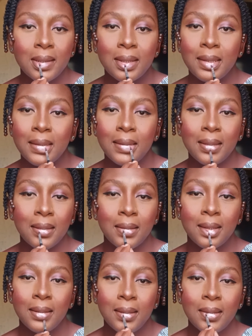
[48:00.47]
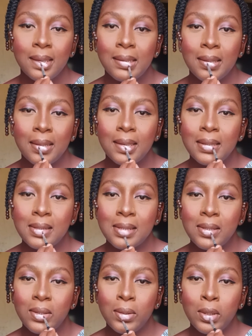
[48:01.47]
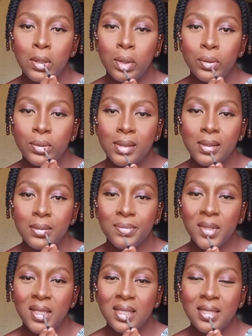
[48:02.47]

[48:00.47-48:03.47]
that here. And that's the ultimate